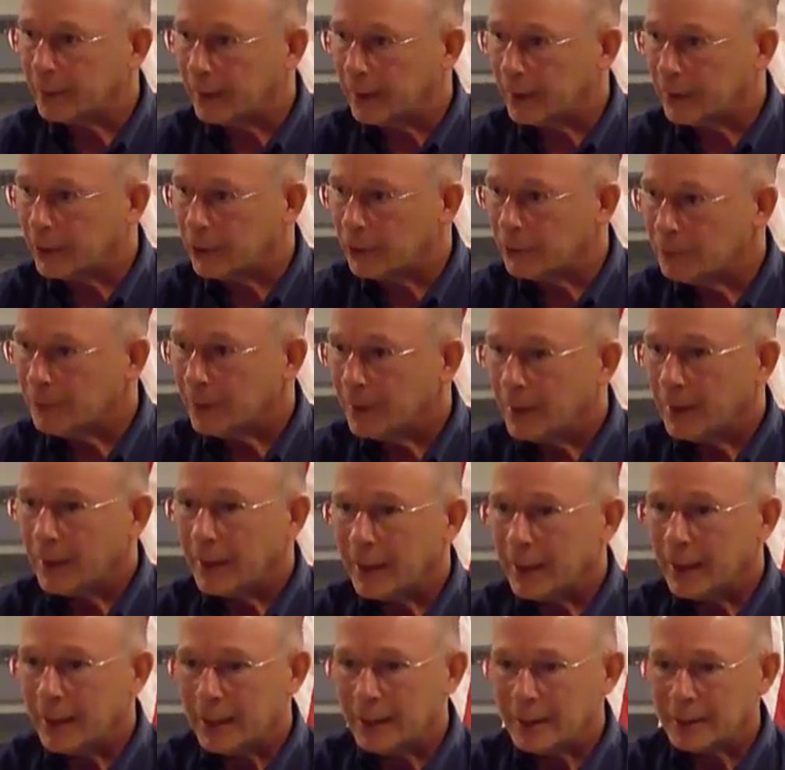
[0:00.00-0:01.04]
I thank you,
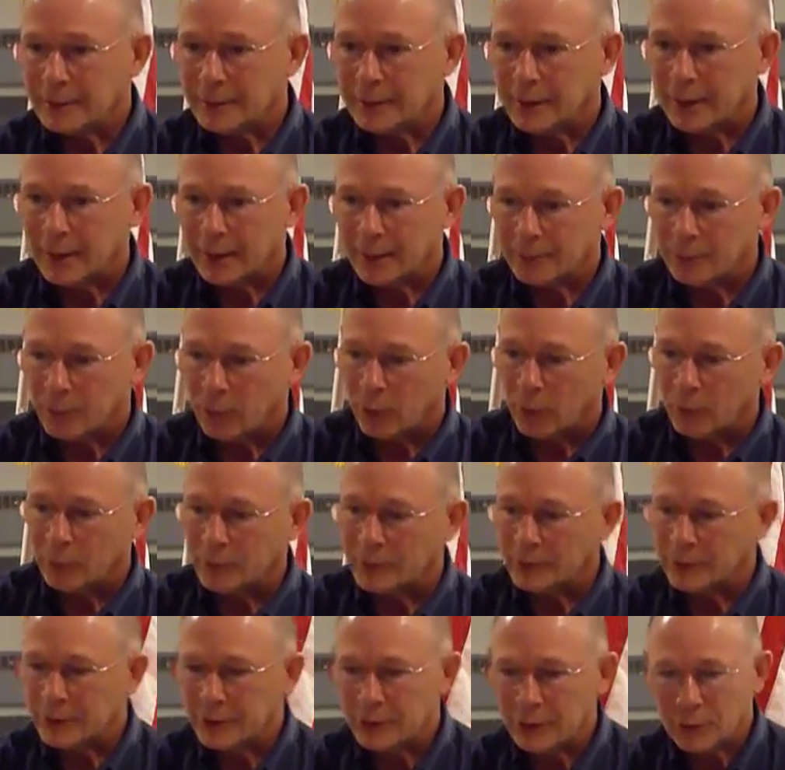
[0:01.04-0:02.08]
and hope
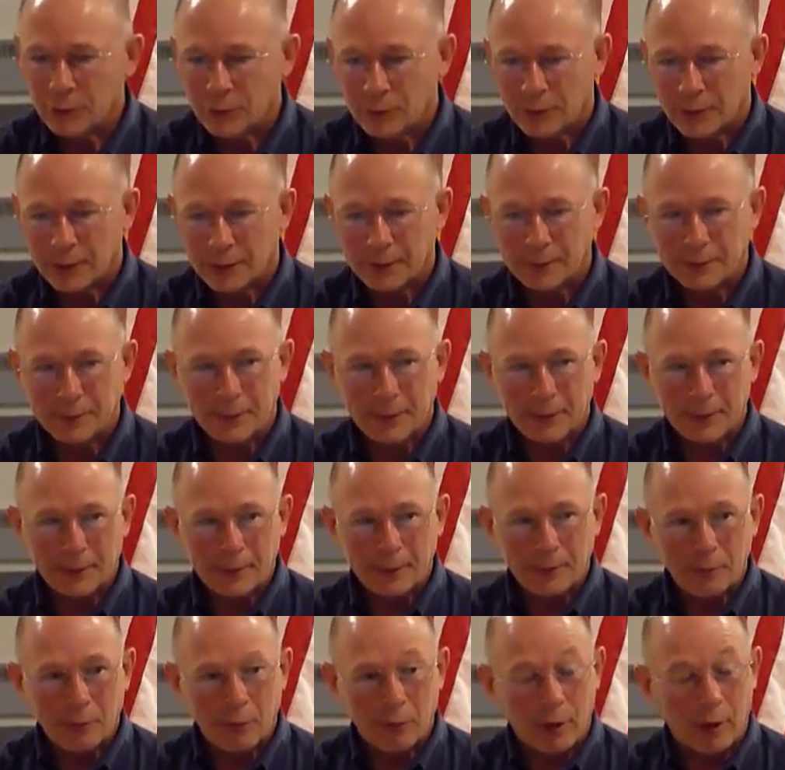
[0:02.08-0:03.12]
to see you,
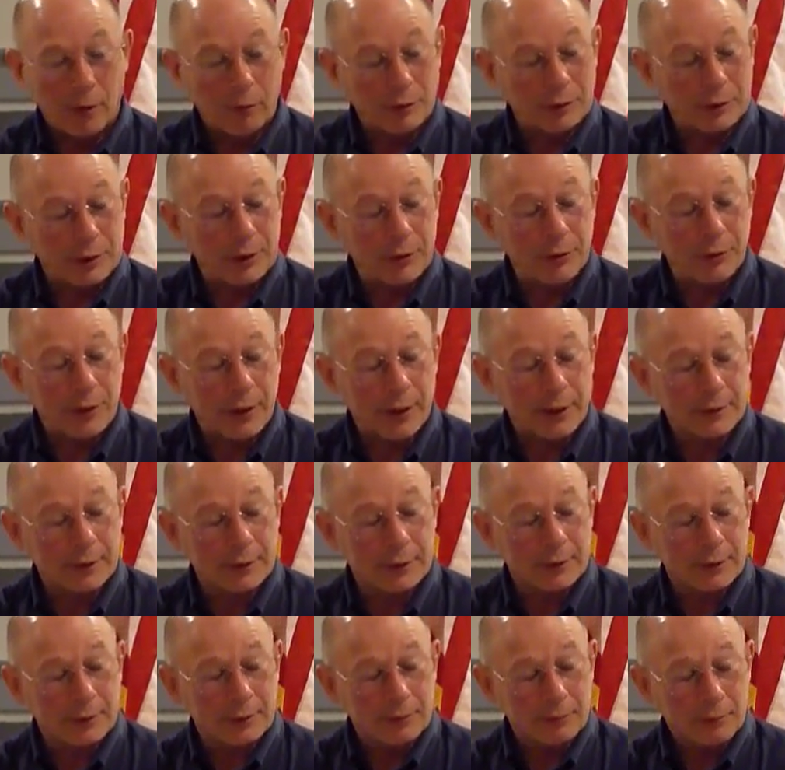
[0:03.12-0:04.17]
well, we'll see you
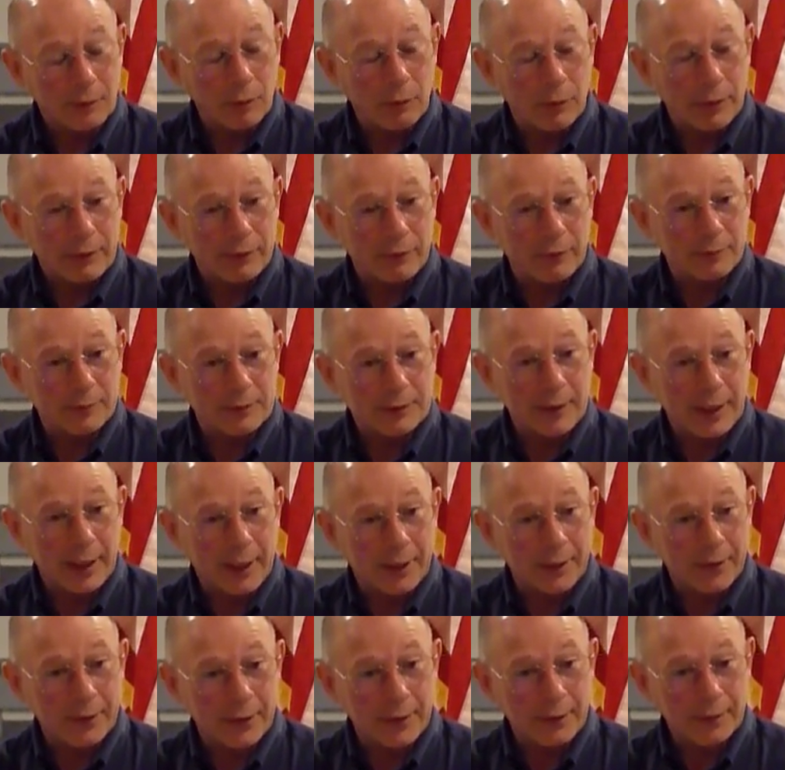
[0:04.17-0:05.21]
next week from
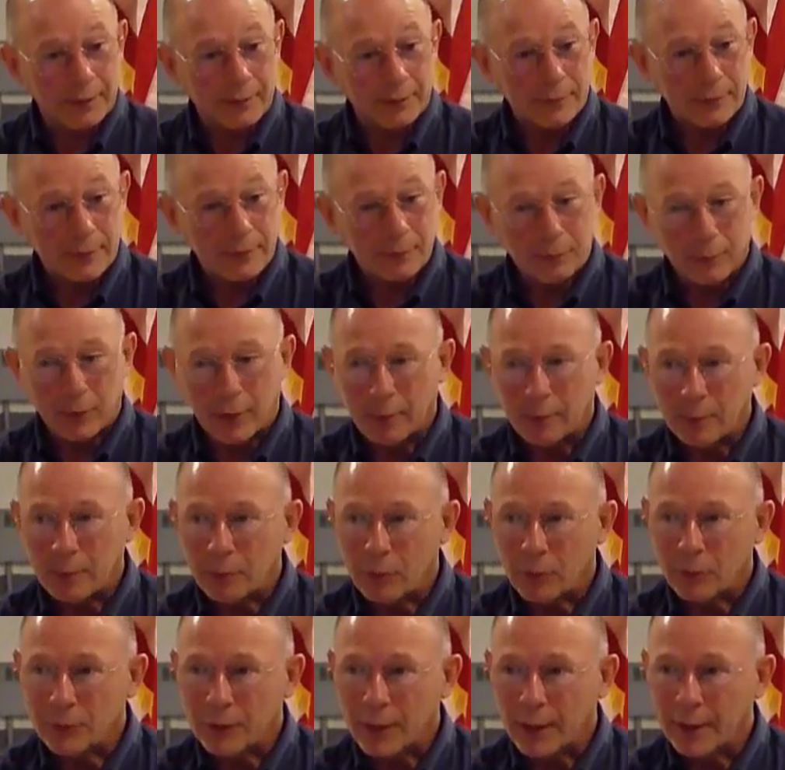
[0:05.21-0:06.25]
Saturday, probably
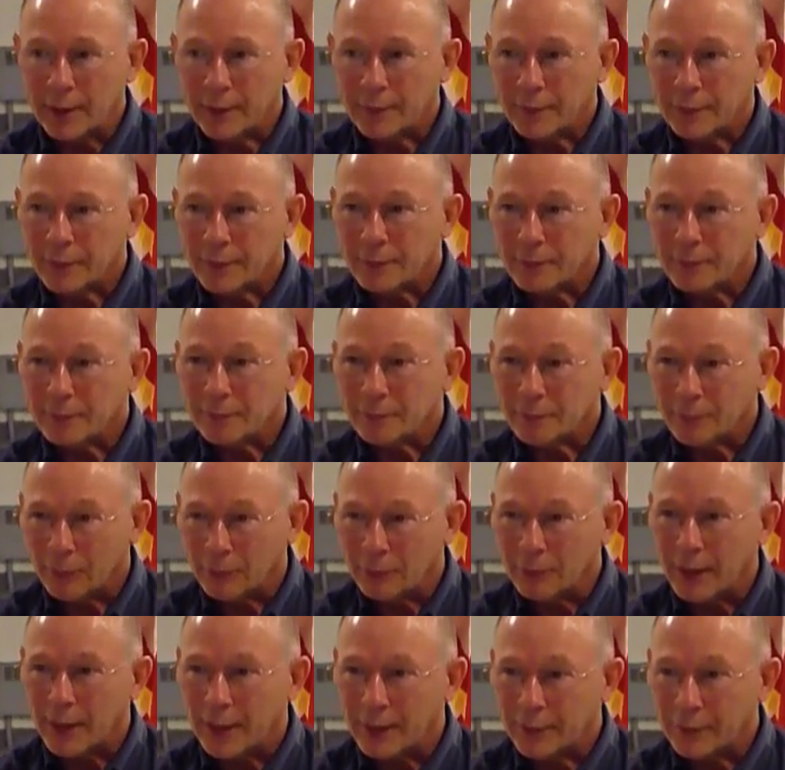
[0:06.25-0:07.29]
about
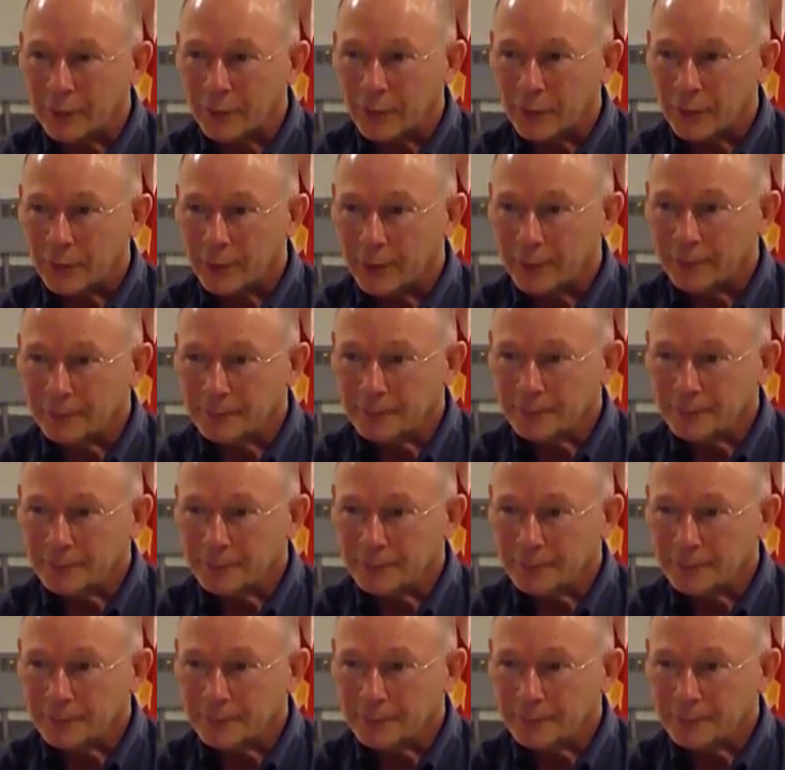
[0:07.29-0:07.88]
9:30.